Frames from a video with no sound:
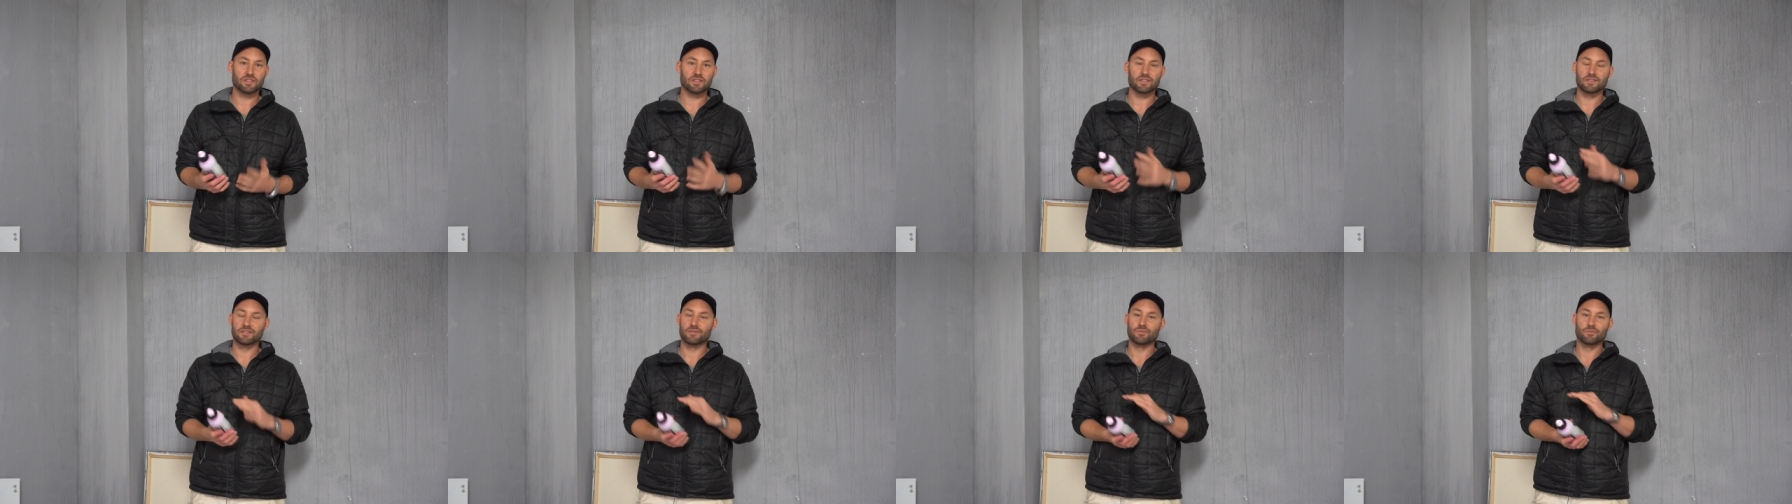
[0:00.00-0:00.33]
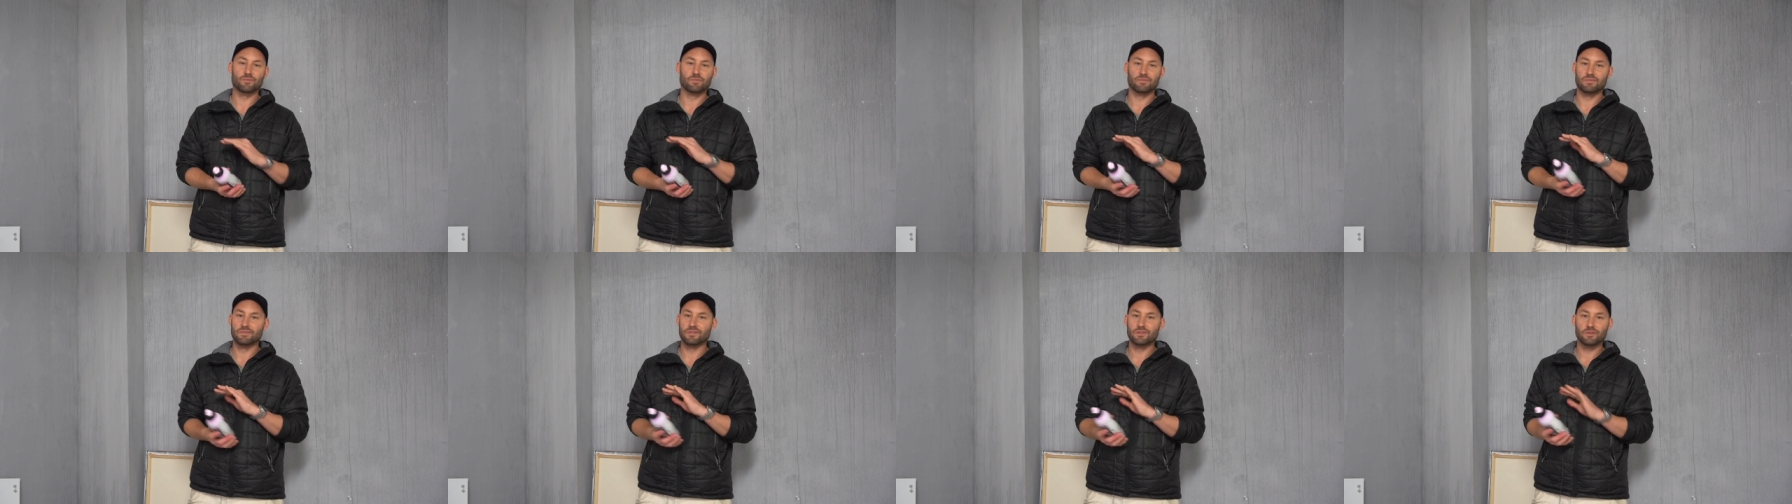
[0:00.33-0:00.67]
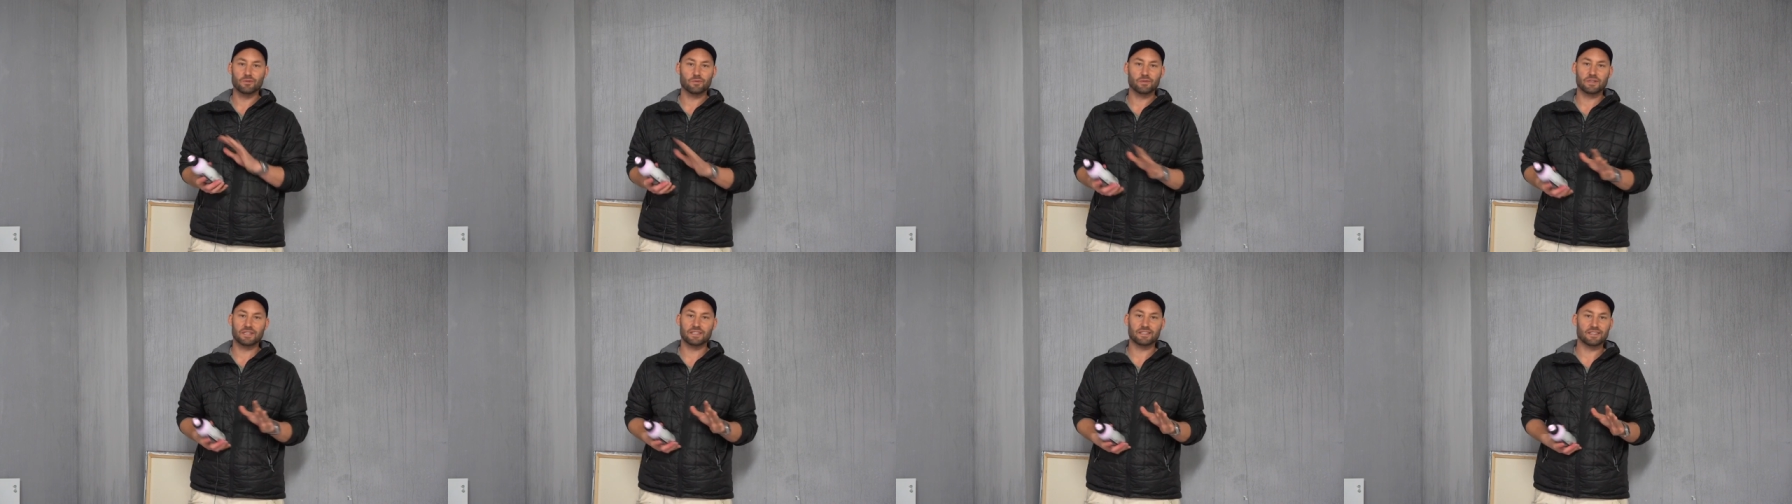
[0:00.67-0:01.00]
It's
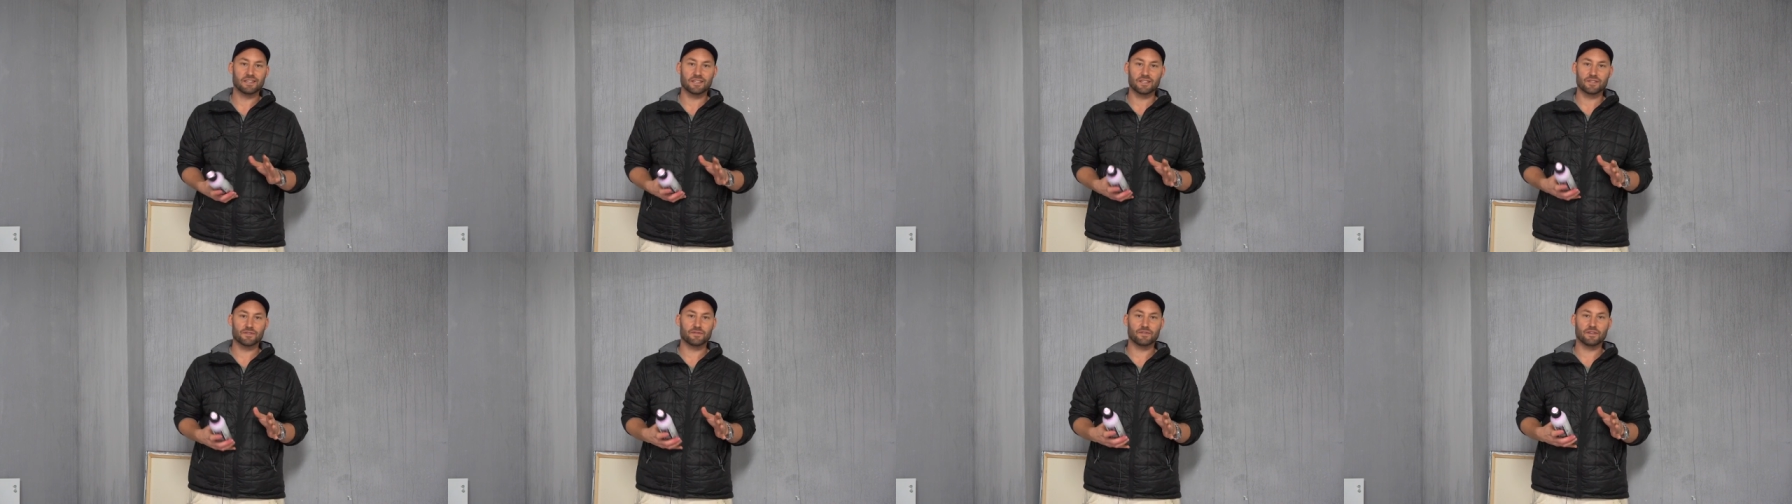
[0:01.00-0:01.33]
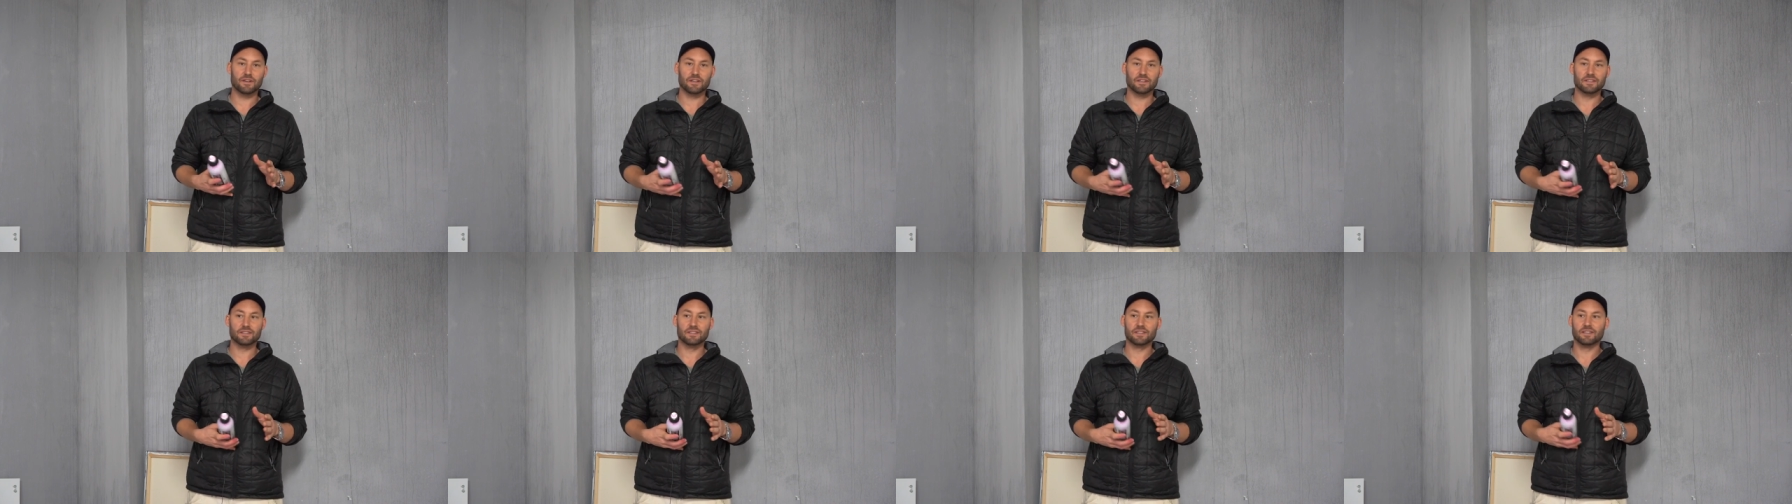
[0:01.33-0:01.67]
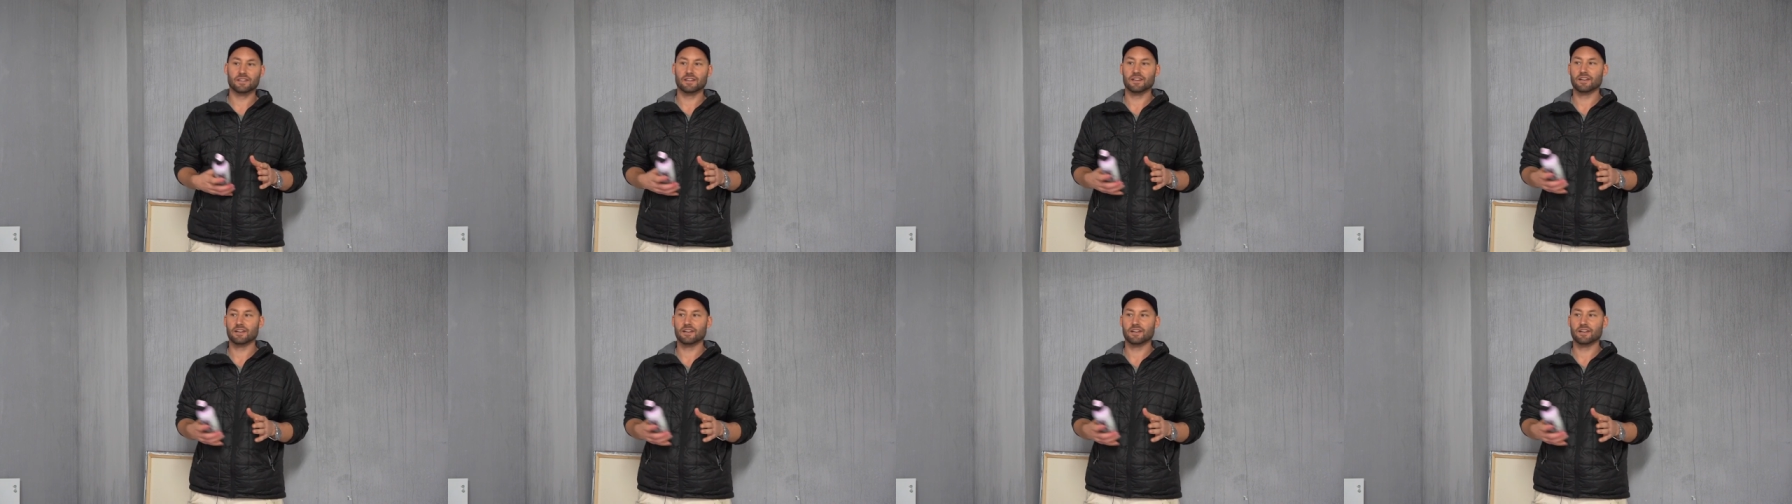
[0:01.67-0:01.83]
nowhere near as fine.